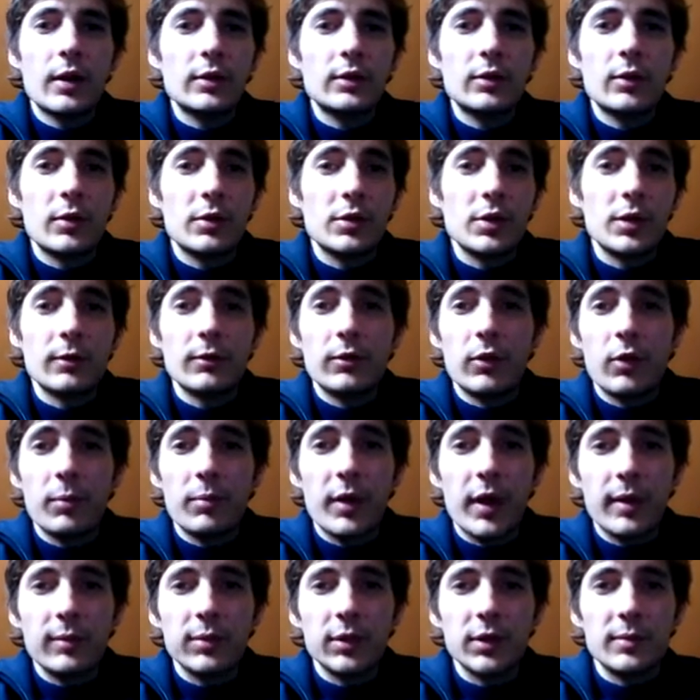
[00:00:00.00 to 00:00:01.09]
searching for
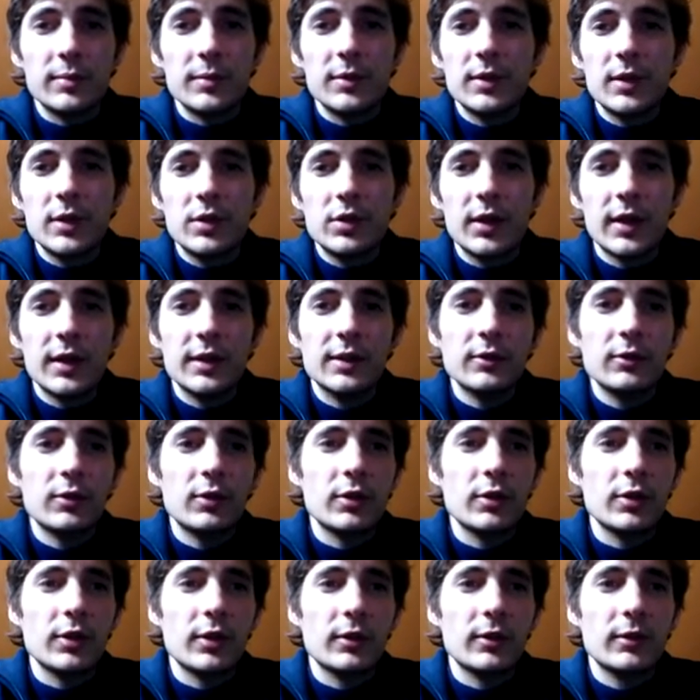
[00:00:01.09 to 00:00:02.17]
problems, just
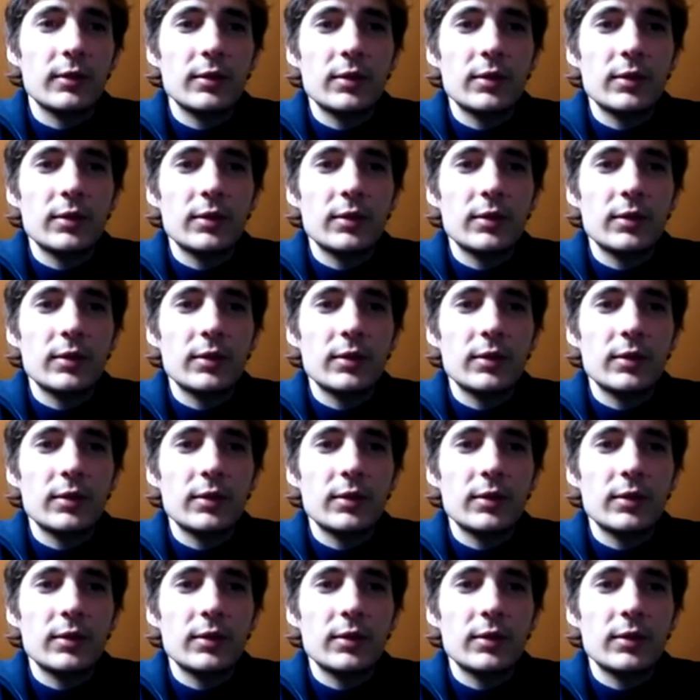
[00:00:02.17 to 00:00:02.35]
for the